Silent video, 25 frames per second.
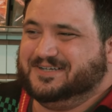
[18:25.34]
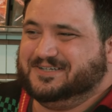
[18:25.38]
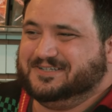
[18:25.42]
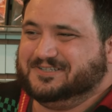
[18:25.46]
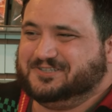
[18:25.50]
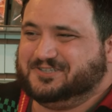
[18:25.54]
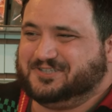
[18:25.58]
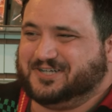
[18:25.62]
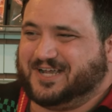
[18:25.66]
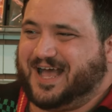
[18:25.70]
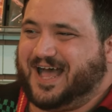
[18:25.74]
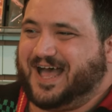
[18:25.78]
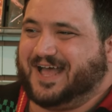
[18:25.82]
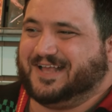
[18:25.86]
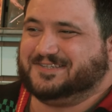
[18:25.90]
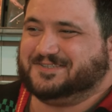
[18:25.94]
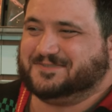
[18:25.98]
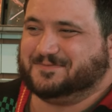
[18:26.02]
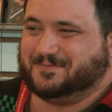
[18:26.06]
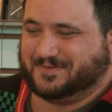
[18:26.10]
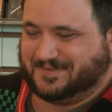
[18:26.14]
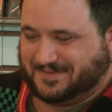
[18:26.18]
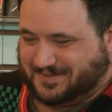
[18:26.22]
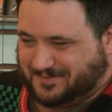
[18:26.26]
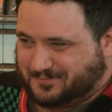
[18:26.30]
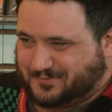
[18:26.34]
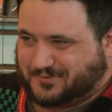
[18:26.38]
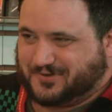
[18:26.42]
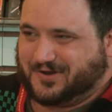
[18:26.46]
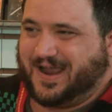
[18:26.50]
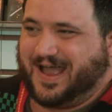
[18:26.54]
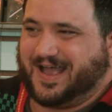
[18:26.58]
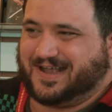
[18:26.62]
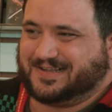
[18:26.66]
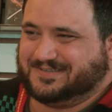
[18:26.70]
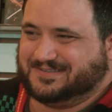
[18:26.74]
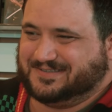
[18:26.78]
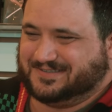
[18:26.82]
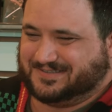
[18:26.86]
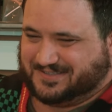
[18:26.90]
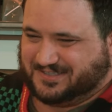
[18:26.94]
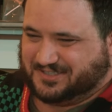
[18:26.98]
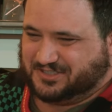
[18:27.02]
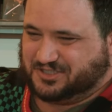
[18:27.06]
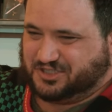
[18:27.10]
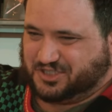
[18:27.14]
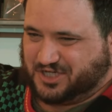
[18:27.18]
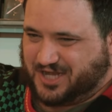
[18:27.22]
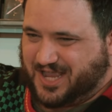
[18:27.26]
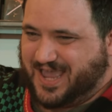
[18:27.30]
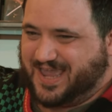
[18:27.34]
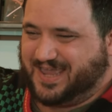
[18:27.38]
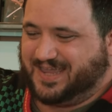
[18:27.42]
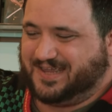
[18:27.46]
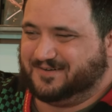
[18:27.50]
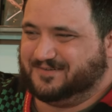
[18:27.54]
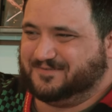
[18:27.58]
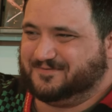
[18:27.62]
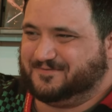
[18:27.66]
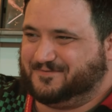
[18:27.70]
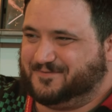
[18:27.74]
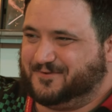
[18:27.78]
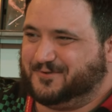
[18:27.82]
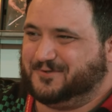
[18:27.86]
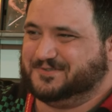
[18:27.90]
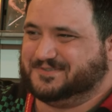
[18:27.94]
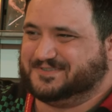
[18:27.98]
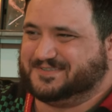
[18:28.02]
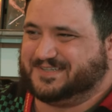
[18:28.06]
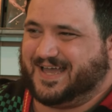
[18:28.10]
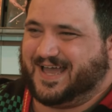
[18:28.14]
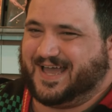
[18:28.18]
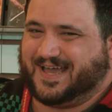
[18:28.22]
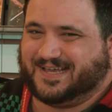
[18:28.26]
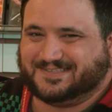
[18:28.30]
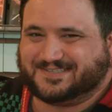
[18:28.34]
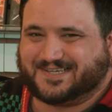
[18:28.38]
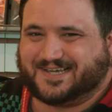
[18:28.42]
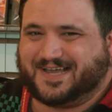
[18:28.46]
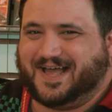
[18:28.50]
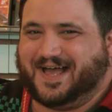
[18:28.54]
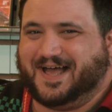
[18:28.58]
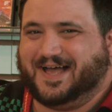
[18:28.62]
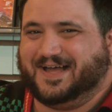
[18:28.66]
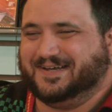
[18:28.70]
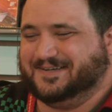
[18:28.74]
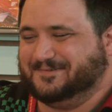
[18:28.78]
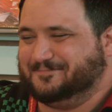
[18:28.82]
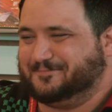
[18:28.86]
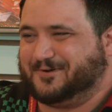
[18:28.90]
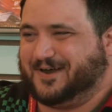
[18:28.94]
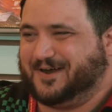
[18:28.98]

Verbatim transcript: shots with the practi- the giant full size Kong